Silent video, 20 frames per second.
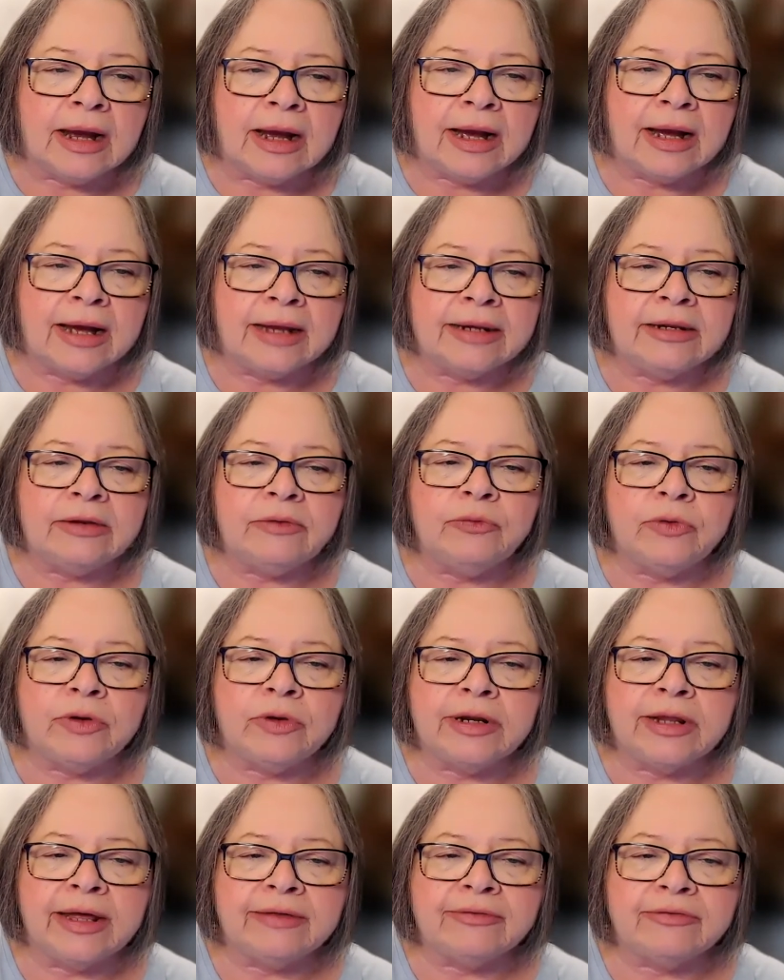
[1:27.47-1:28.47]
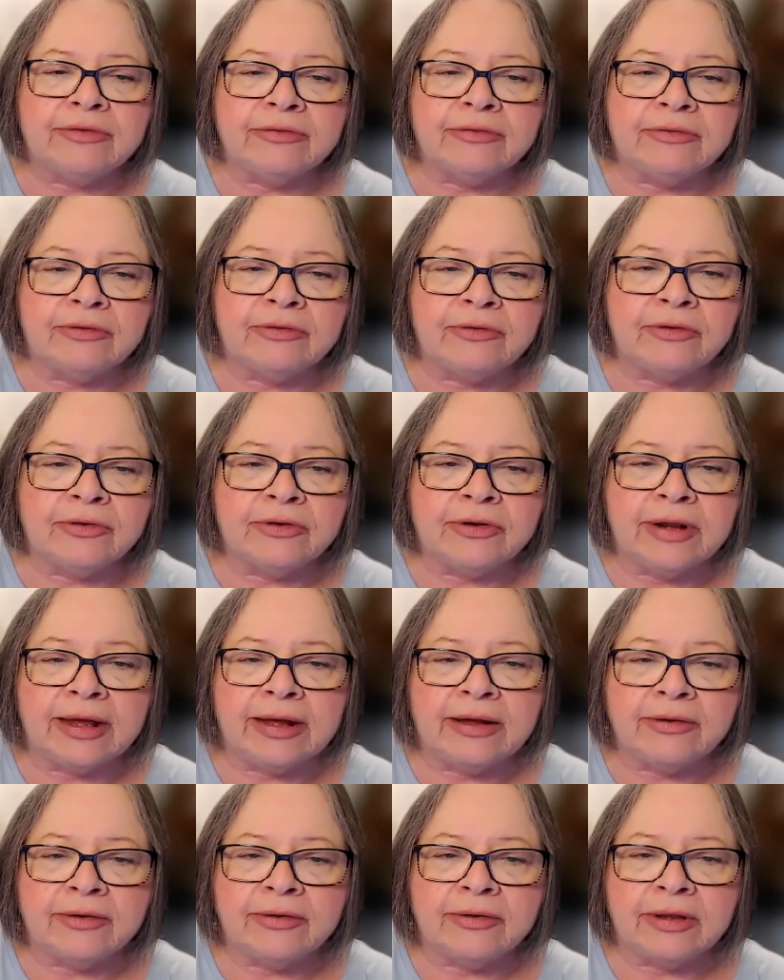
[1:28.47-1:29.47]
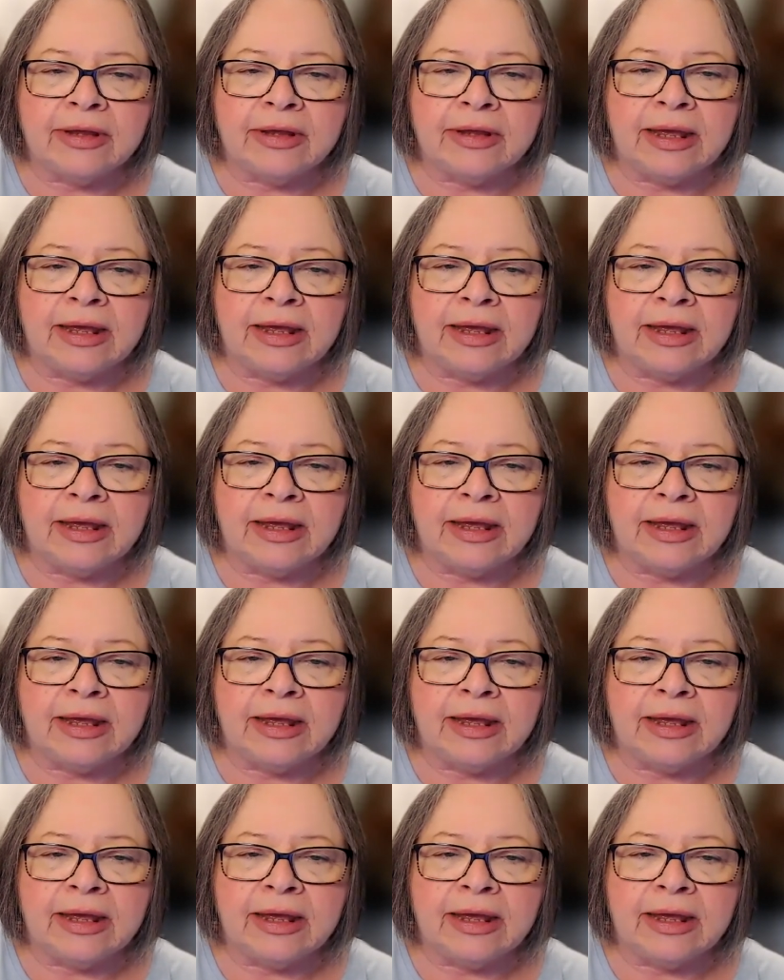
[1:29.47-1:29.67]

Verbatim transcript: I didn't realize this until now